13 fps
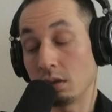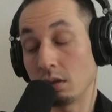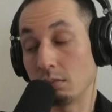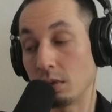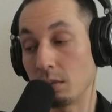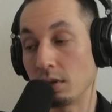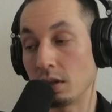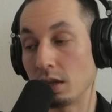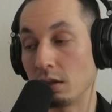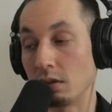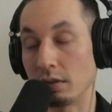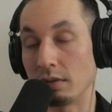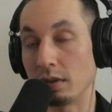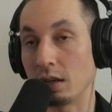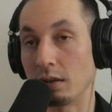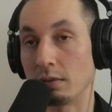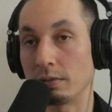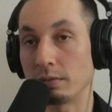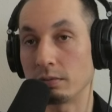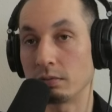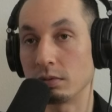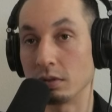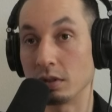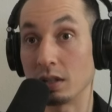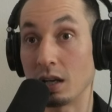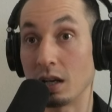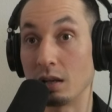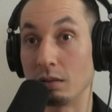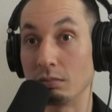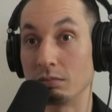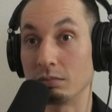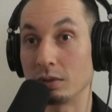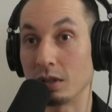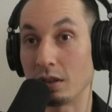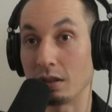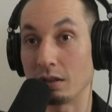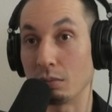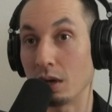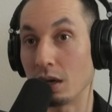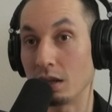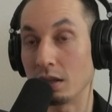Maybe they don't even have really time to think about it.